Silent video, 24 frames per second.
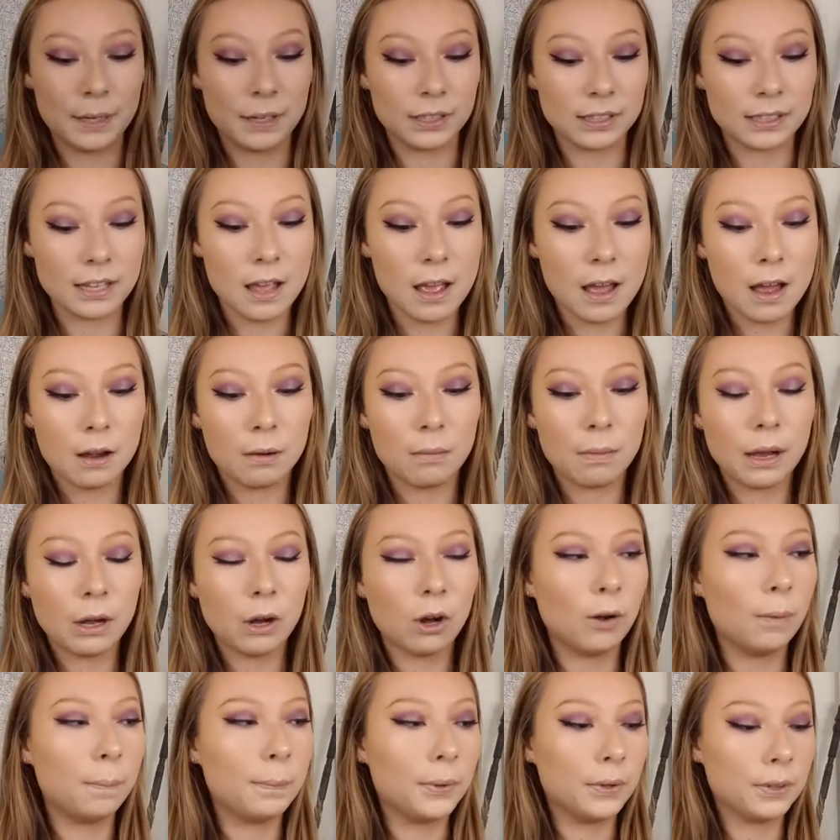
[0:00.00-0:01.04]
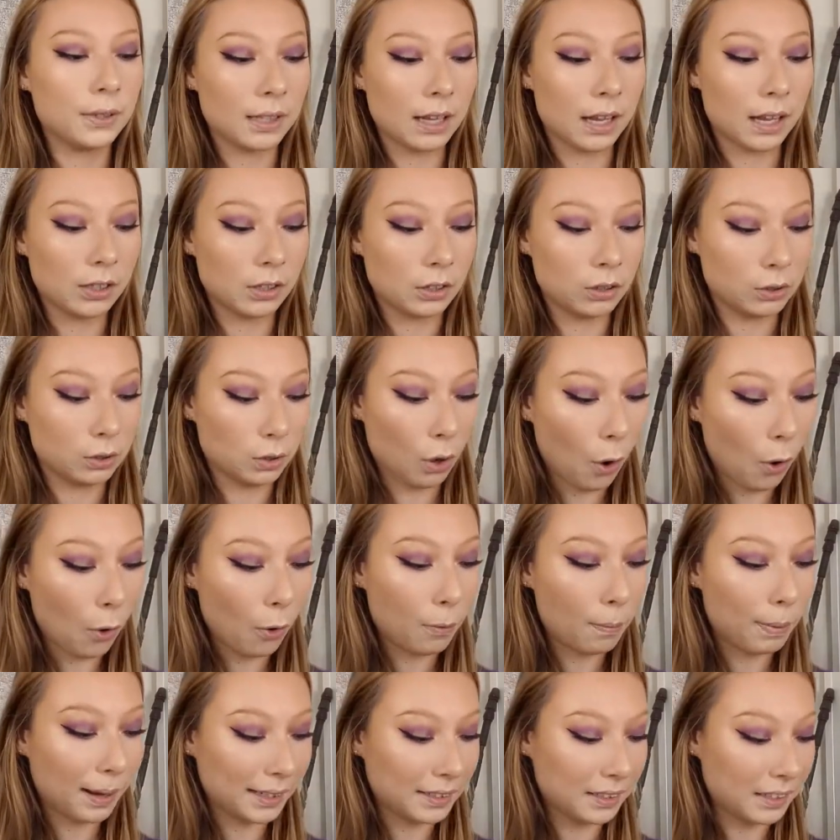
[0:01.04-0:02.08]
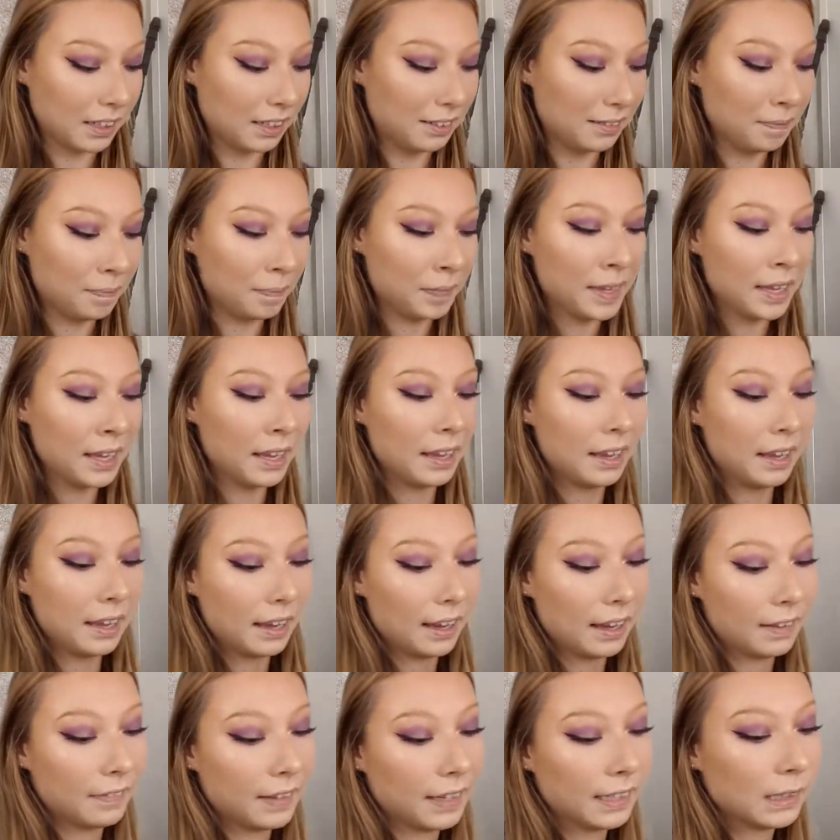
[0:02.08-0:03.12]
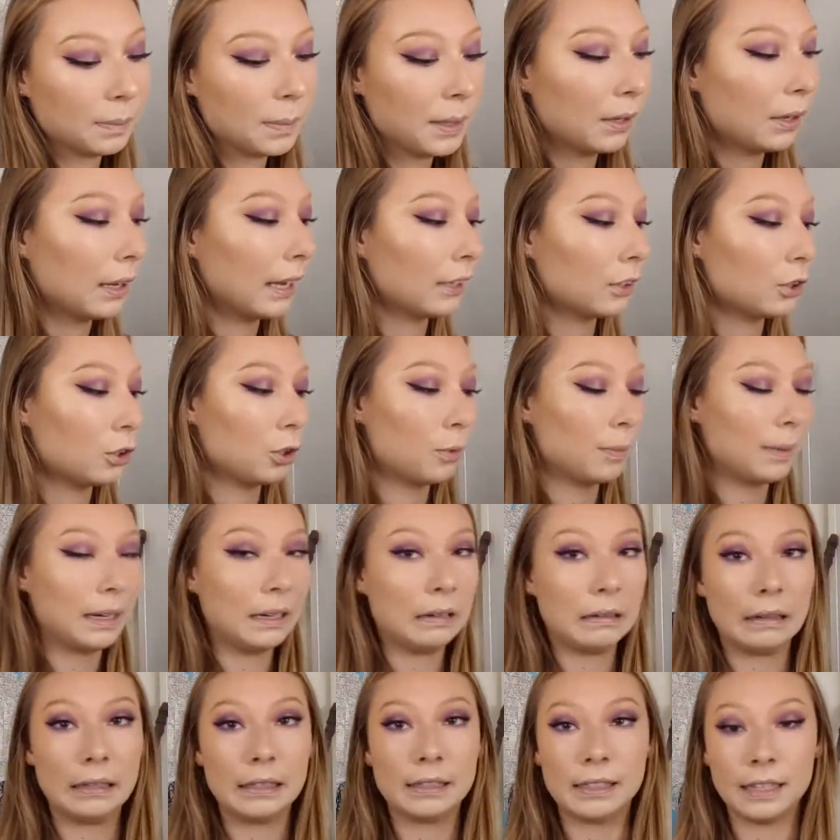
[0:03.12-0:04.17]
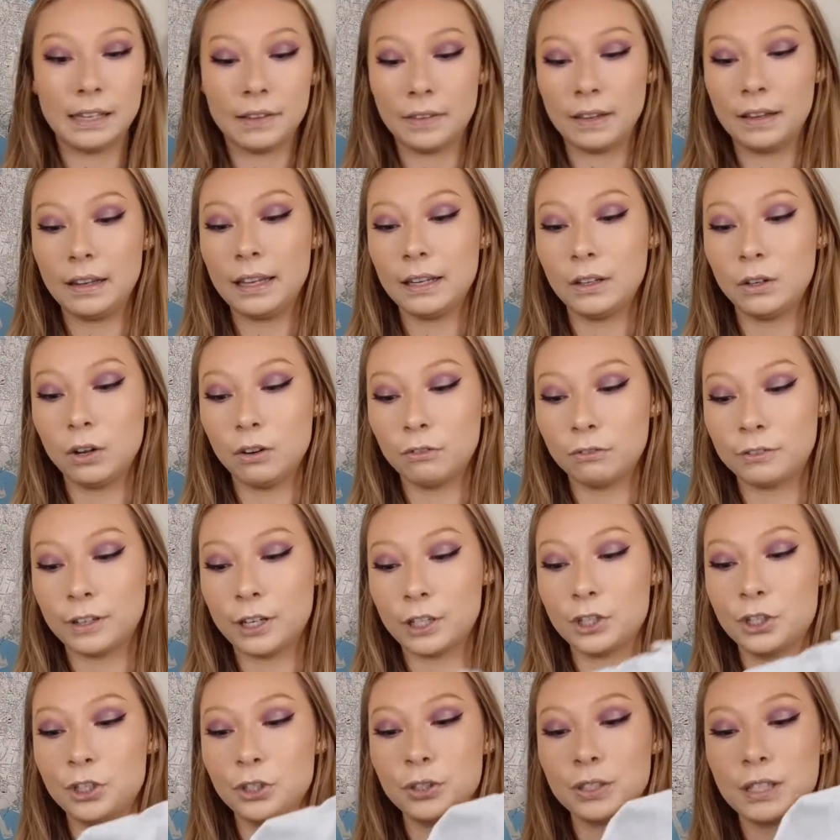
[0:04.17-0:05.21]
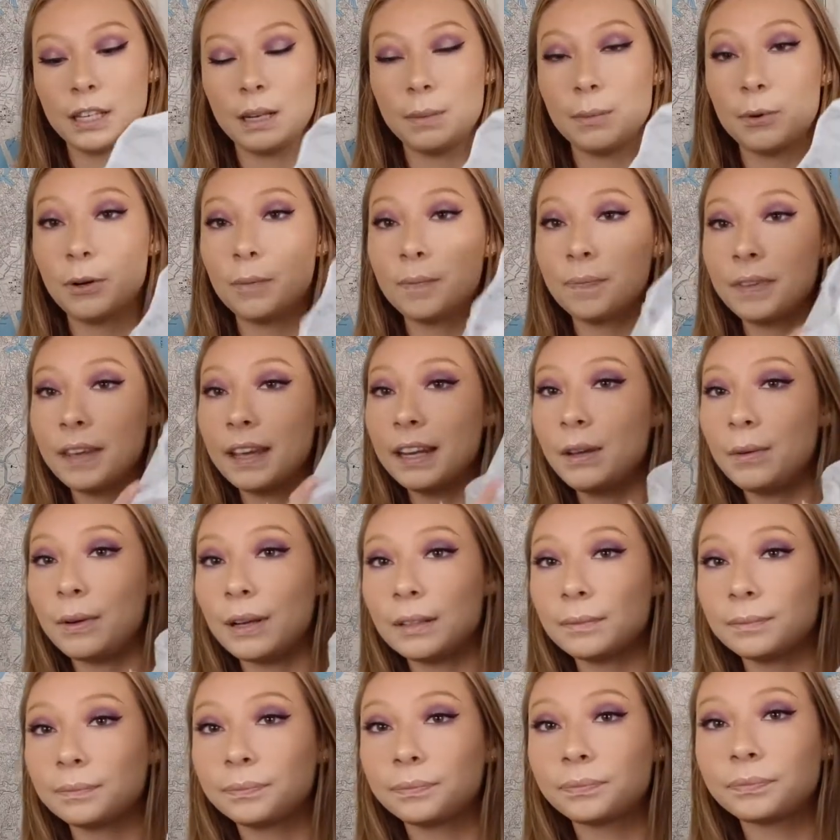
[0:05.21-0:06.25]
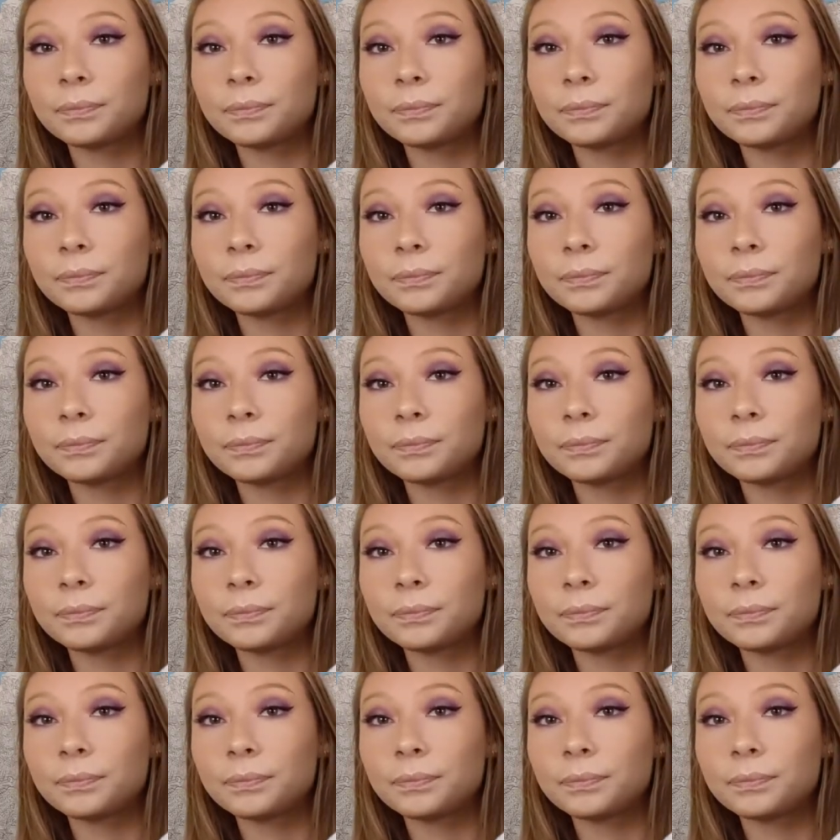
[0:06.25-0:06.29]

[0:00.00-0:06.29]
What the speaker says: because my old boots are so busted and they smell like too many nights out. They're like not fresh shoes anymore. Anyway,